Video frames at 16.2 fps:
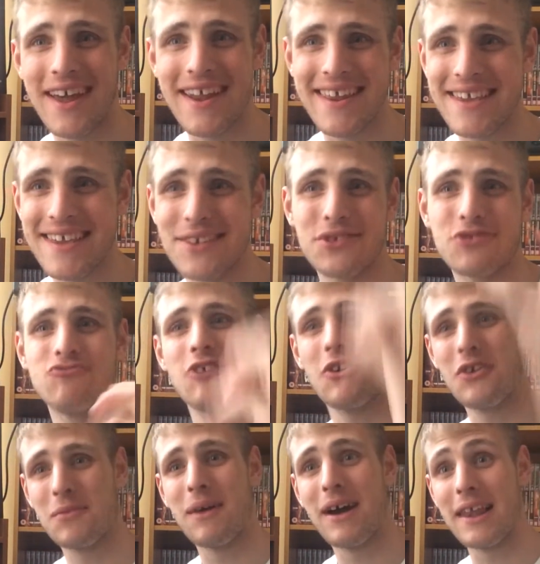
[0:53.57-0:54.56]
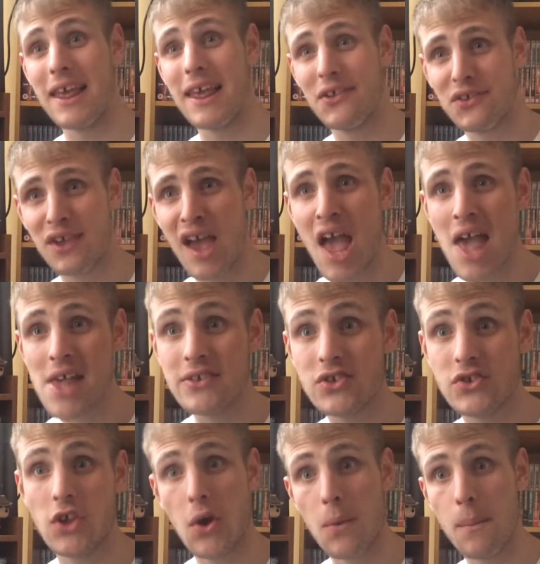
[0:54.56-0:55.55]
and he has grown on my list
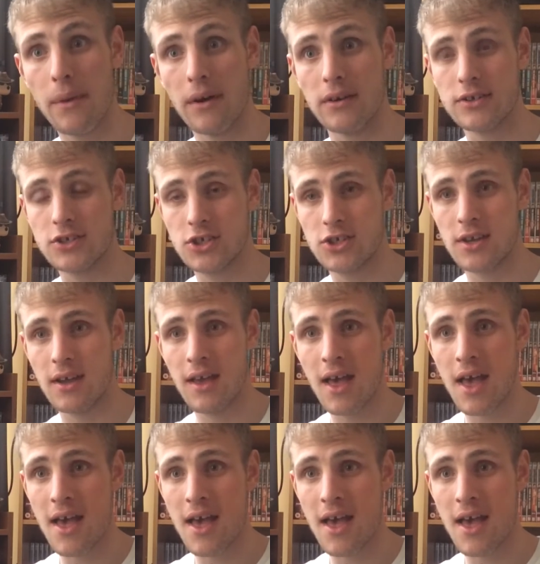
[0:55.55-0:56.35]
so much.